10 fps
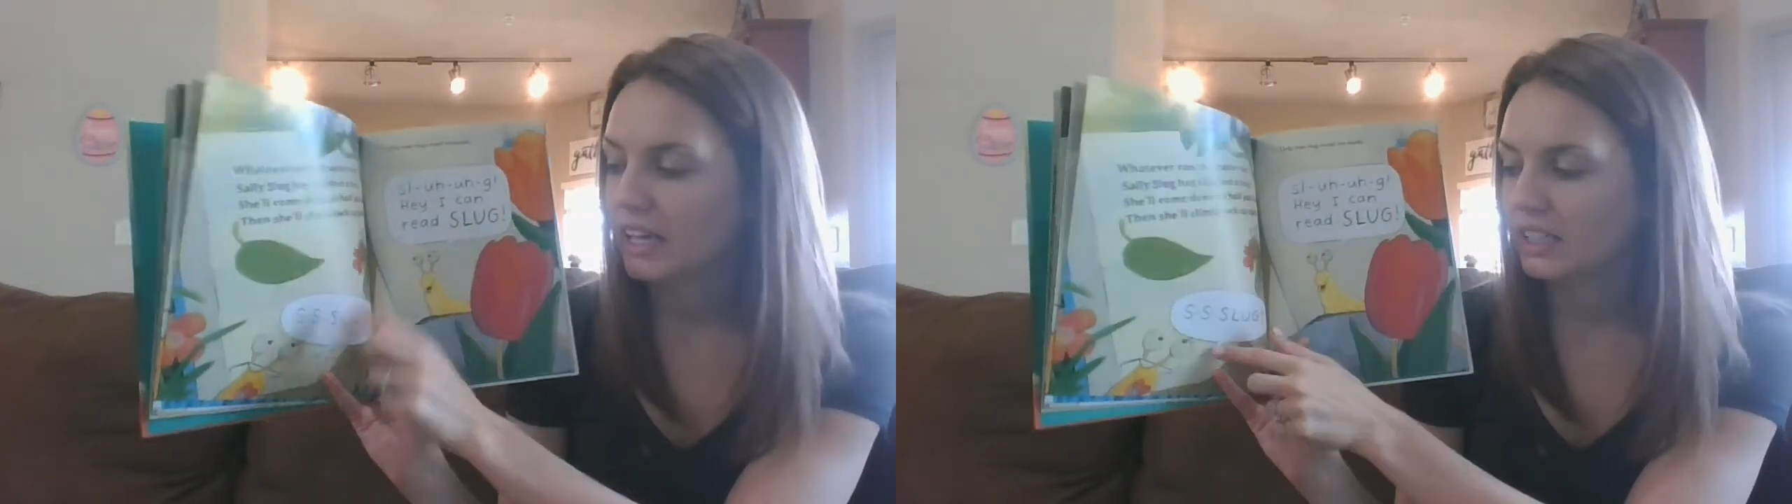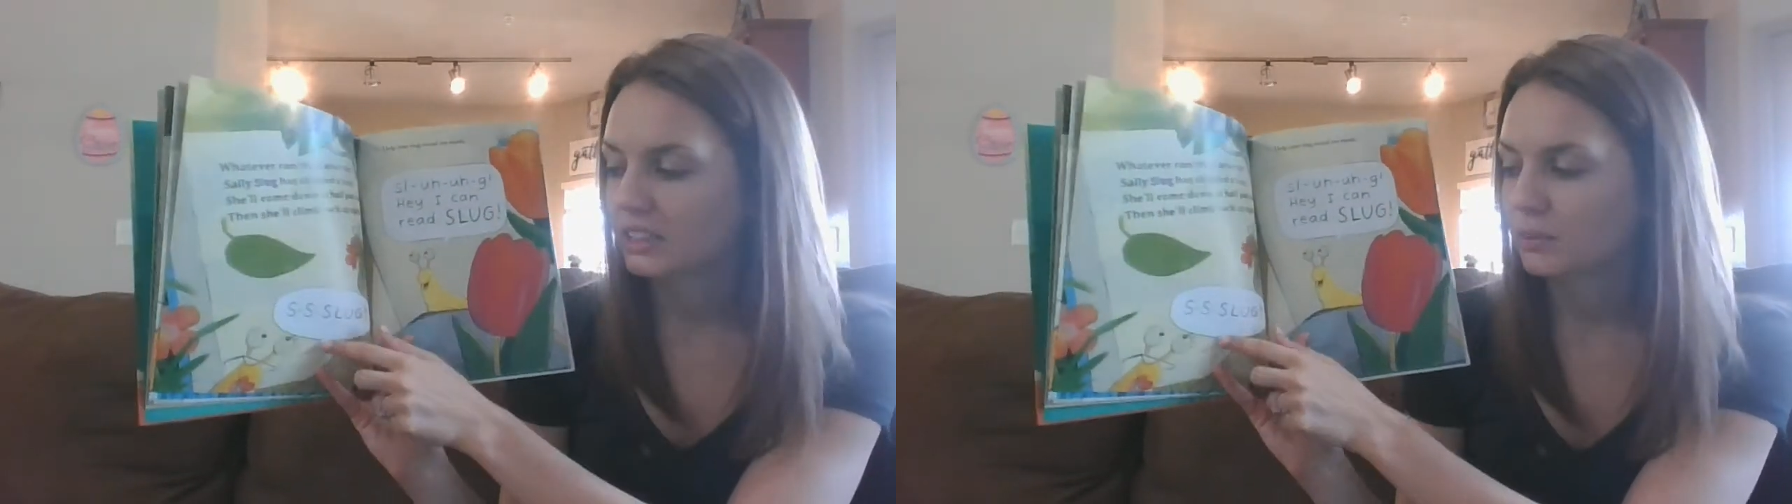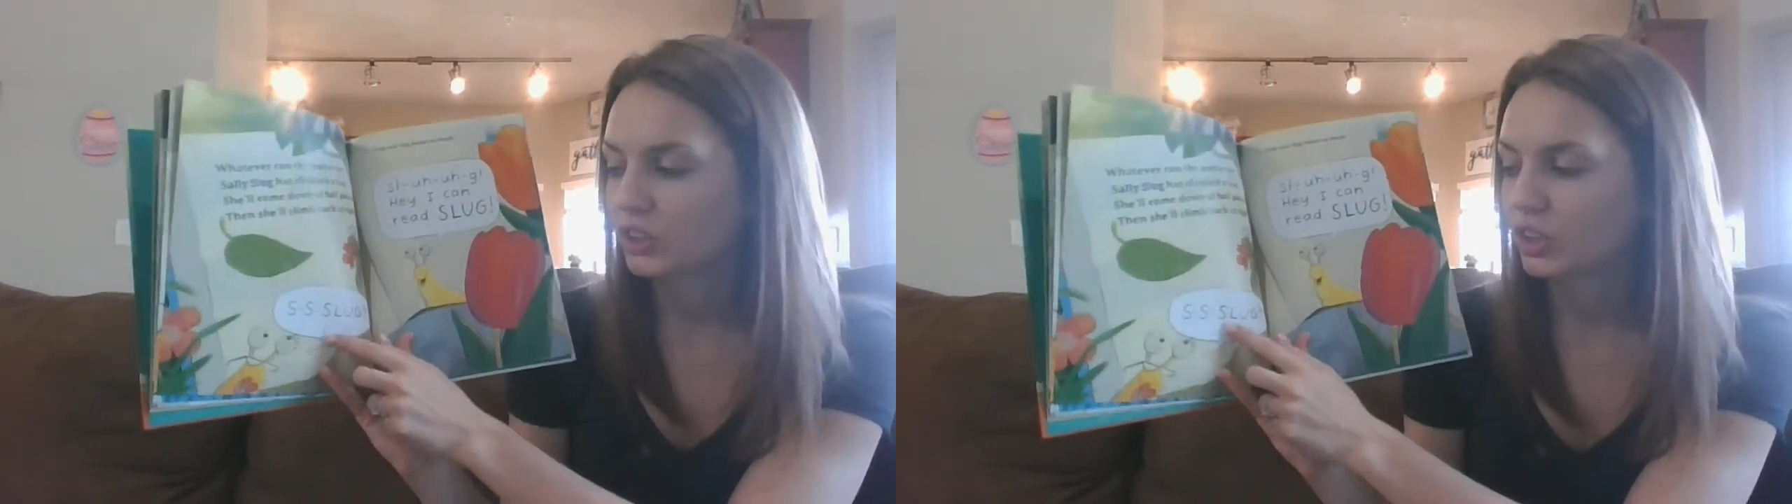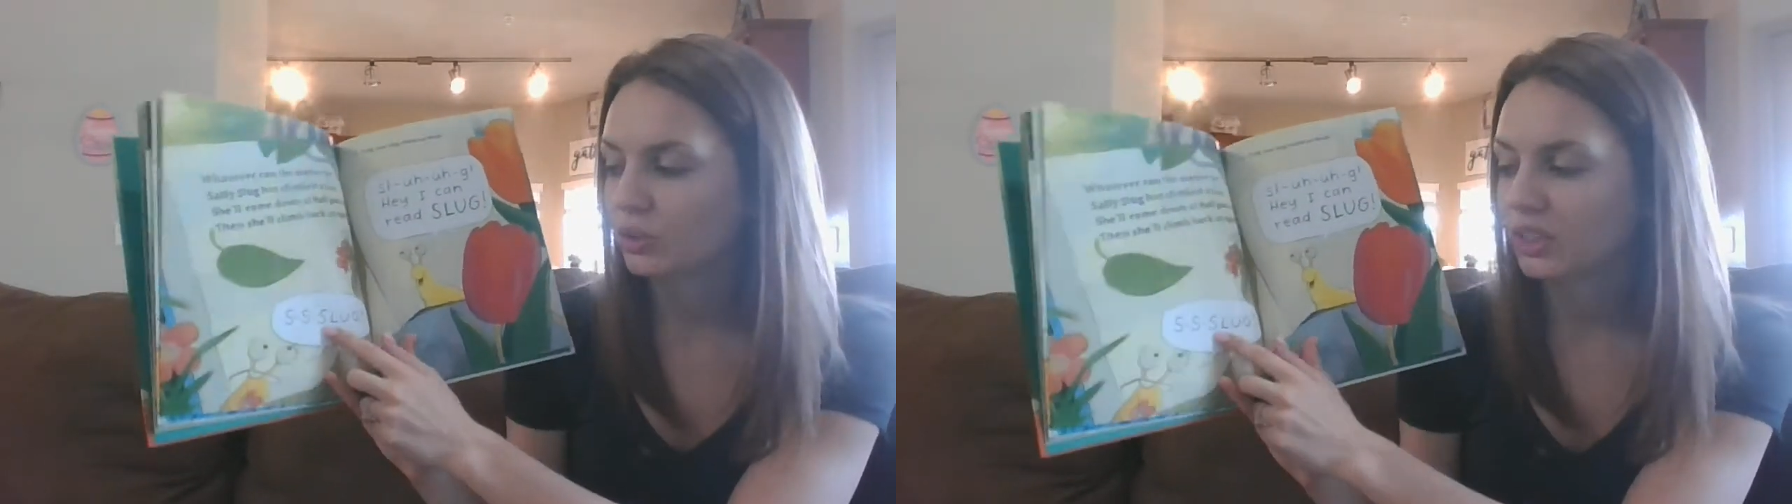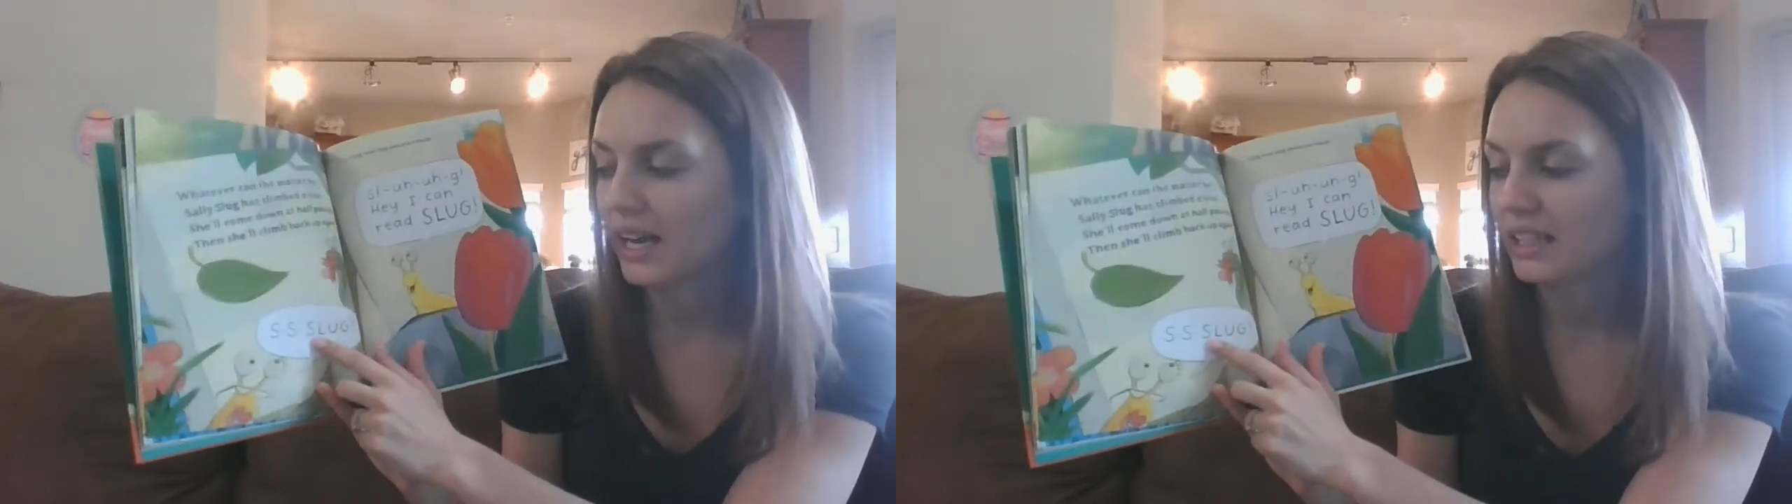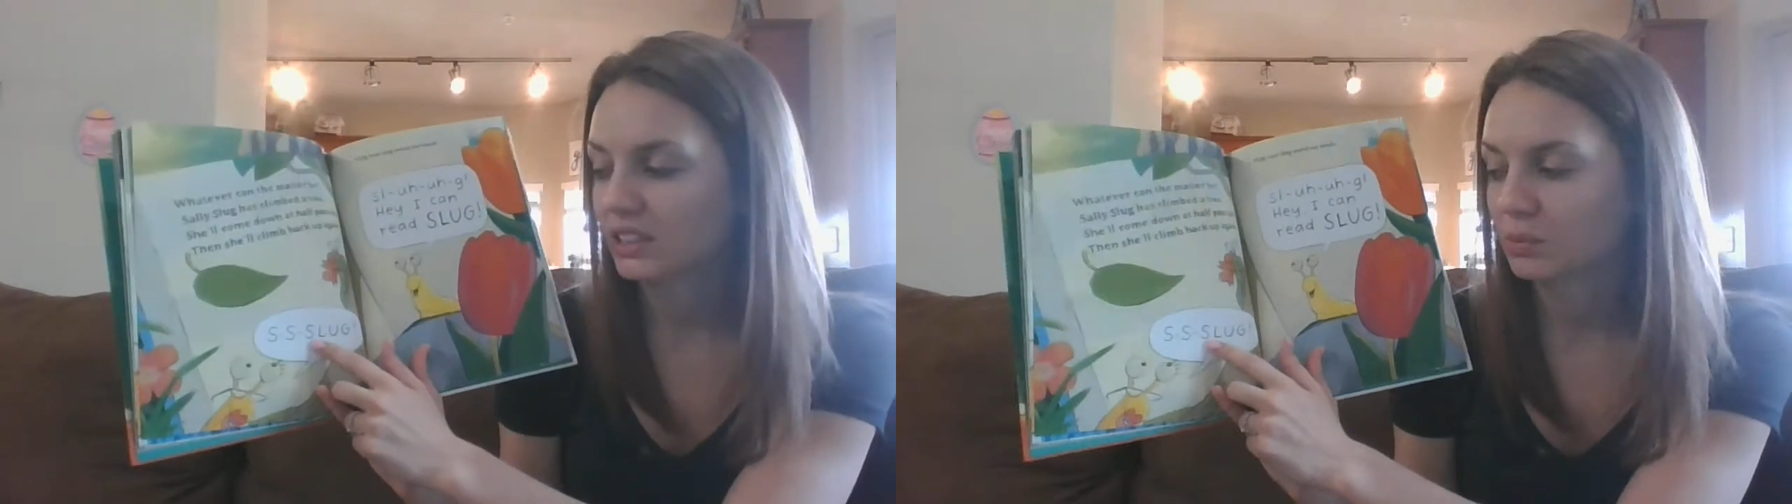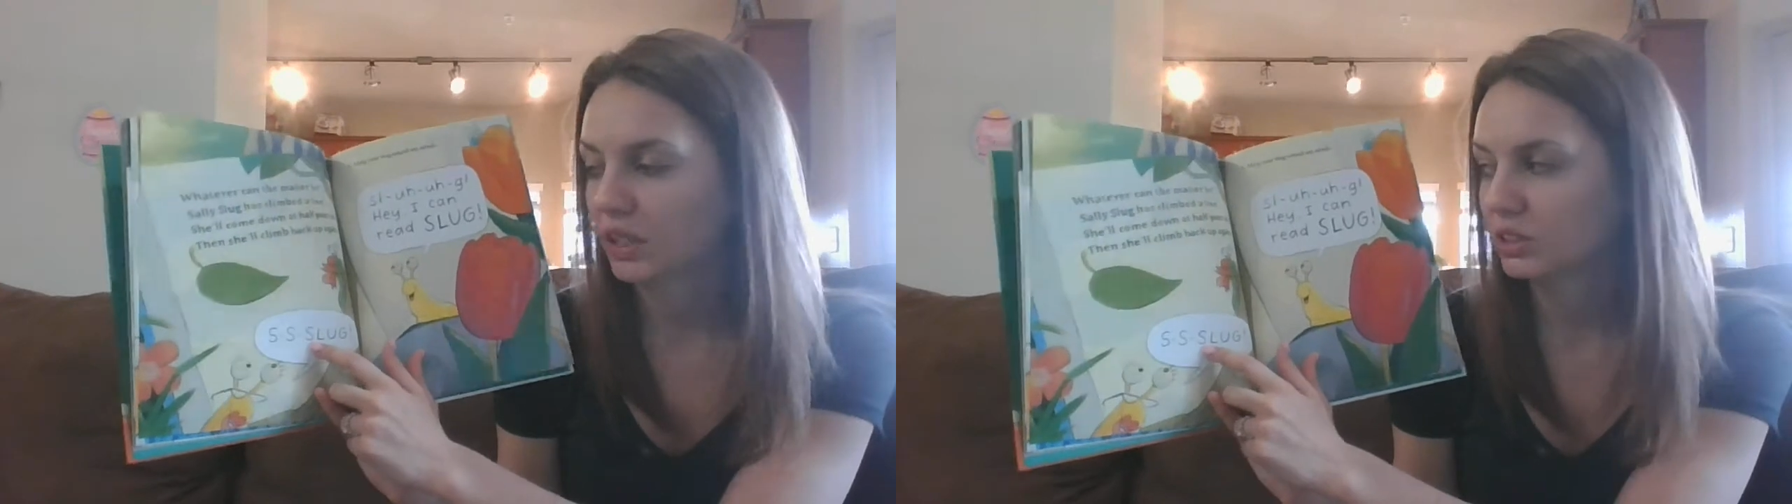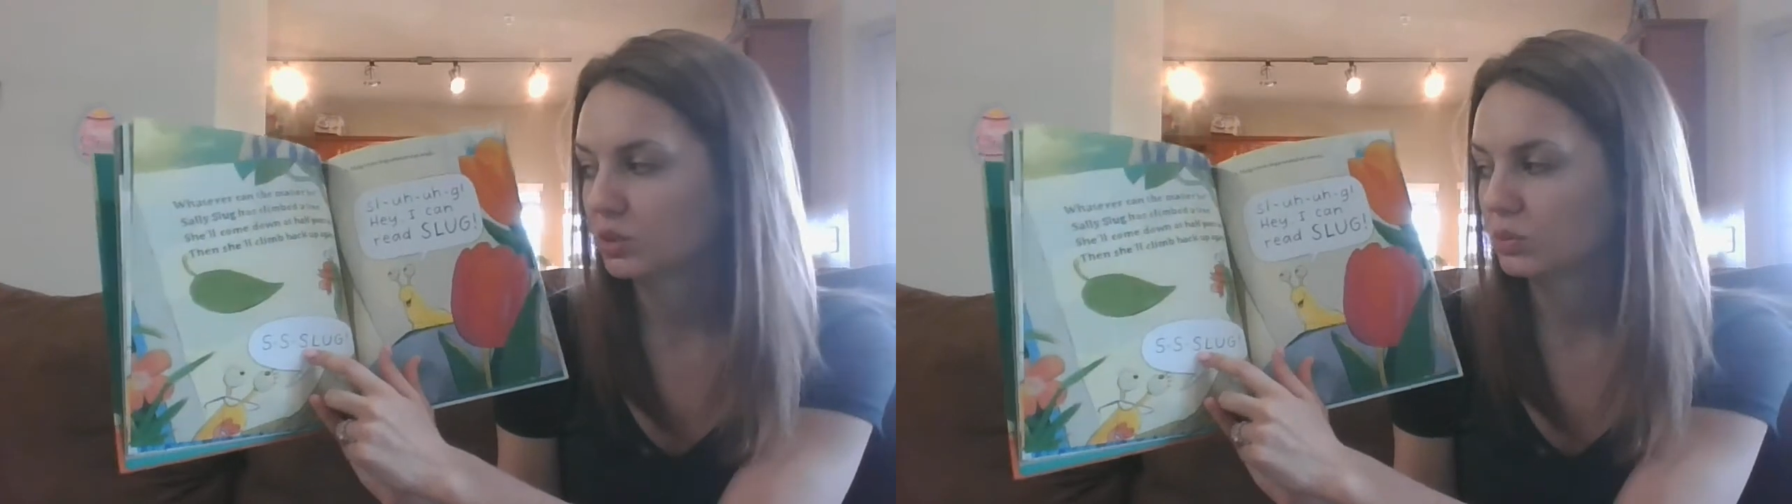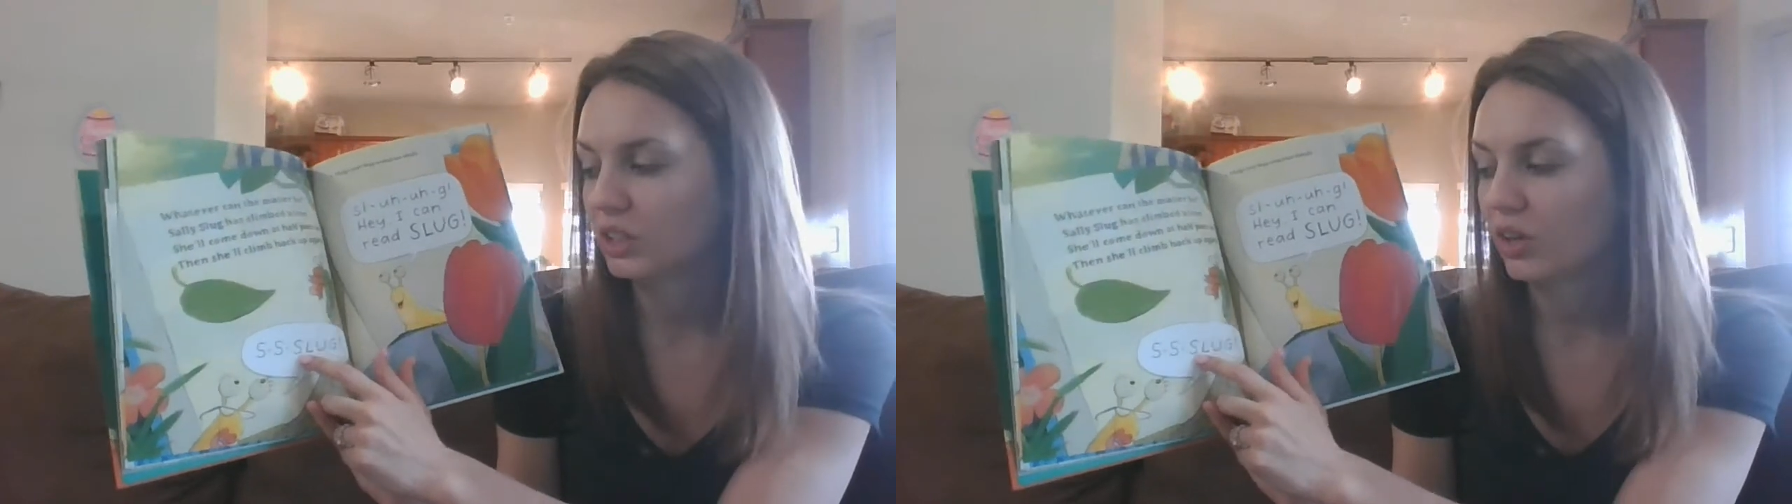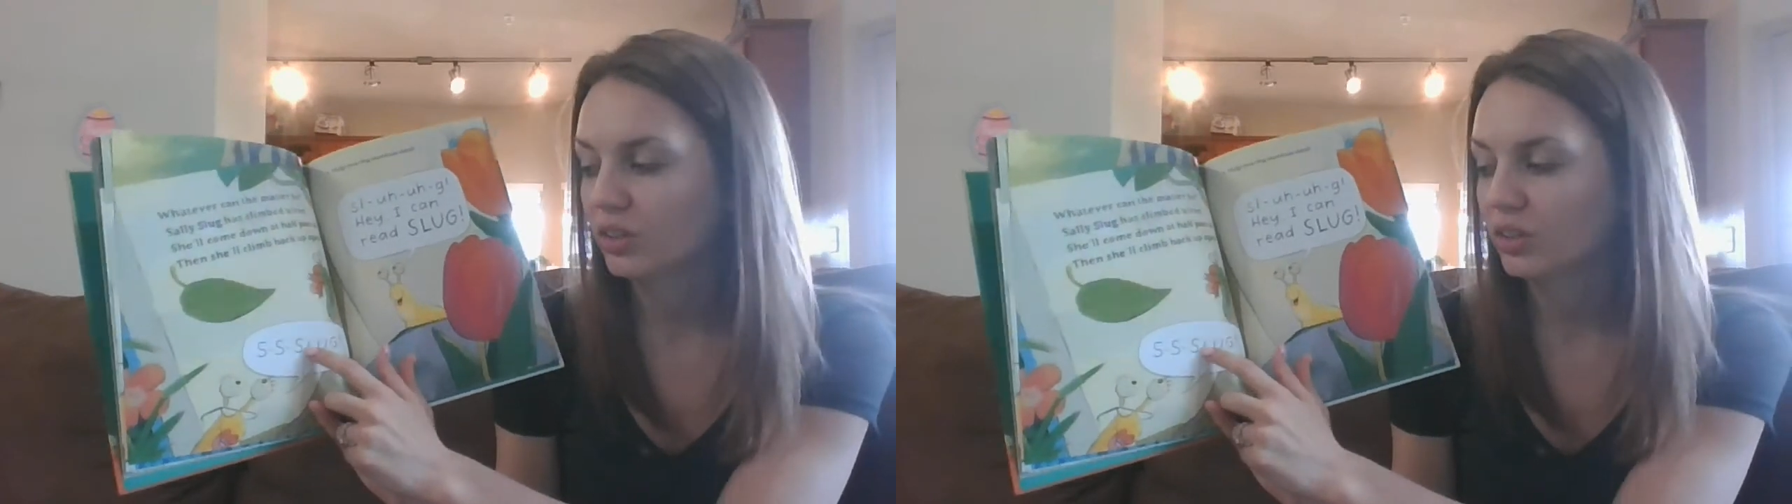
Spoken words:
especially when it has parts we know,